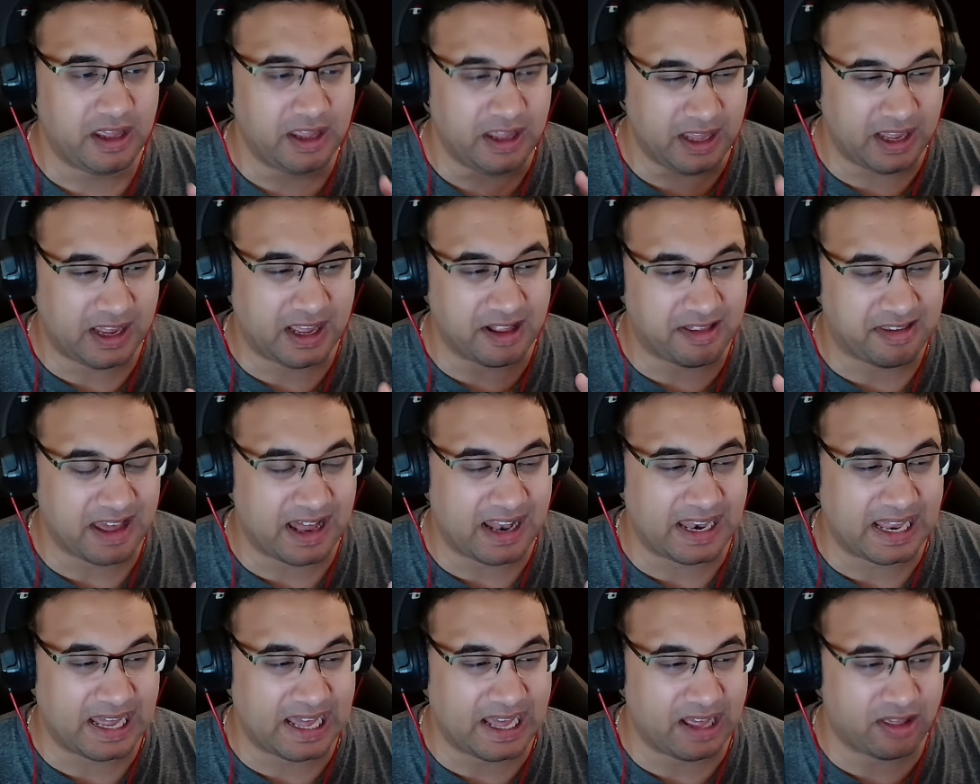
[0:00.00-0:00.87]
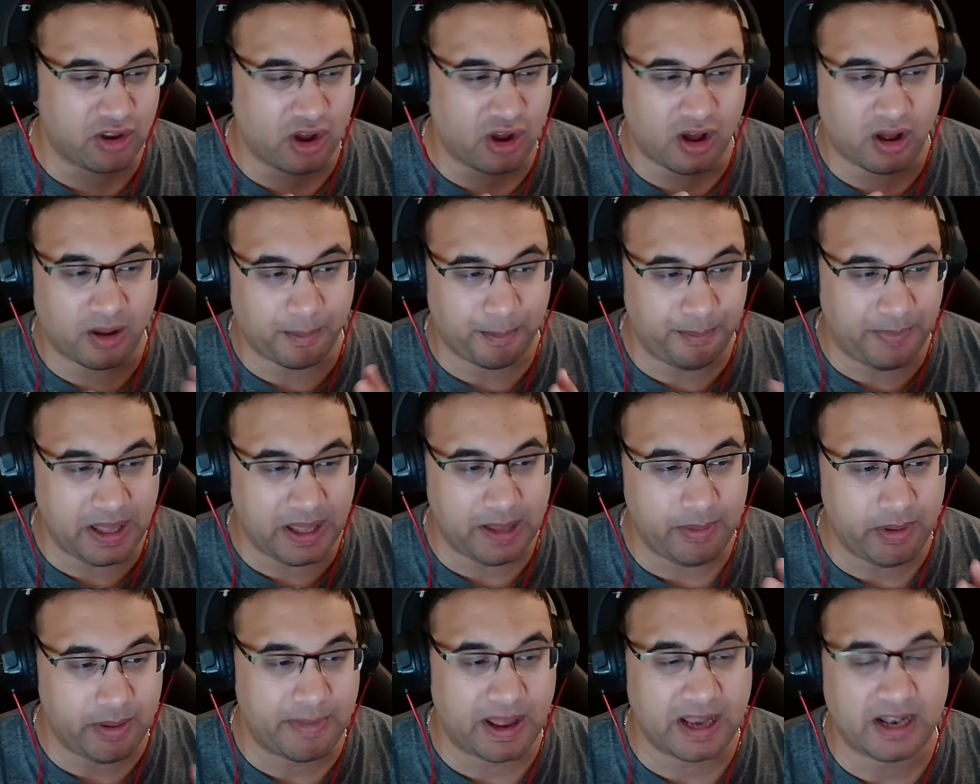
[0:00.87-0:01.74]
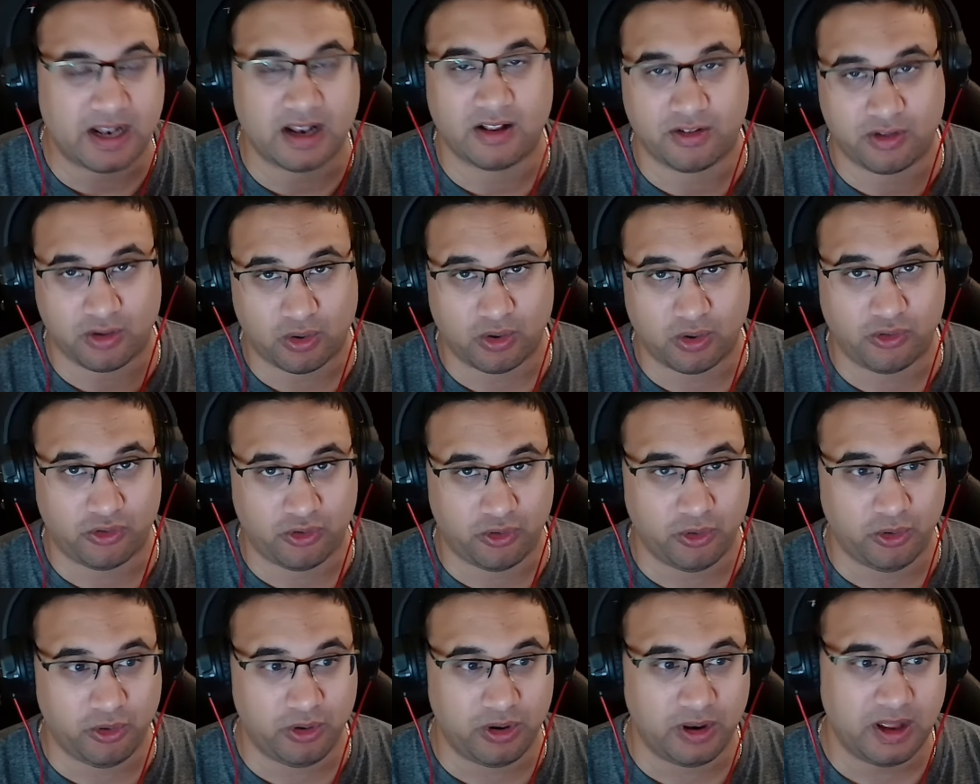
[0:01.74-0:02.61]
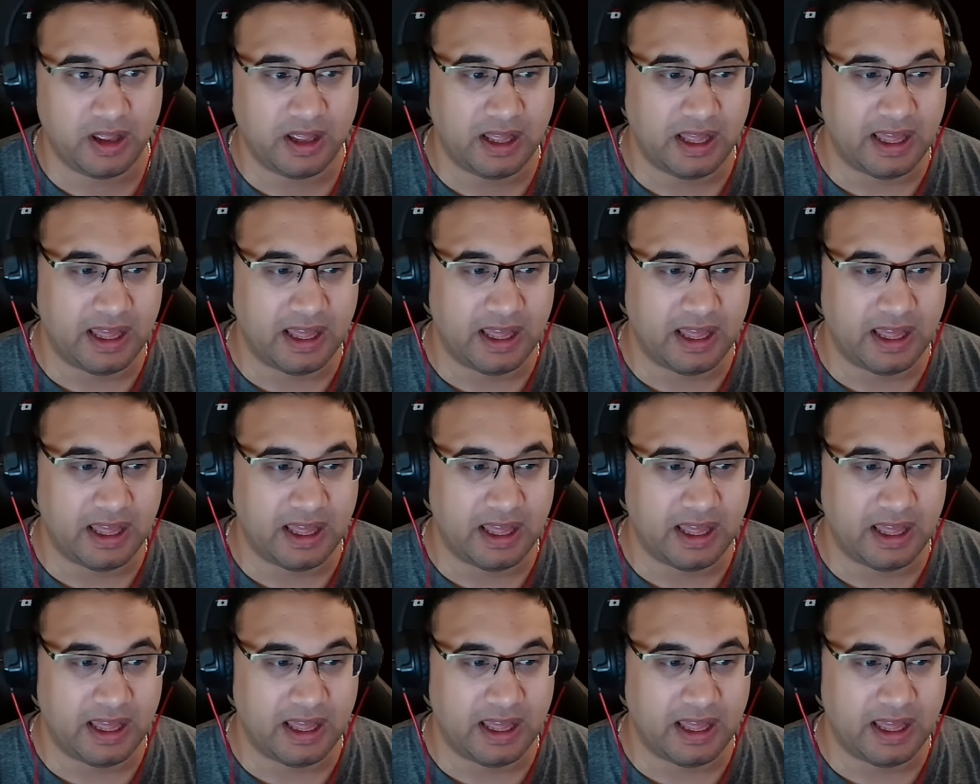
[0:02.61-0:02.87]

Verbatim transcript: You can tell it's not baby metal's own tune.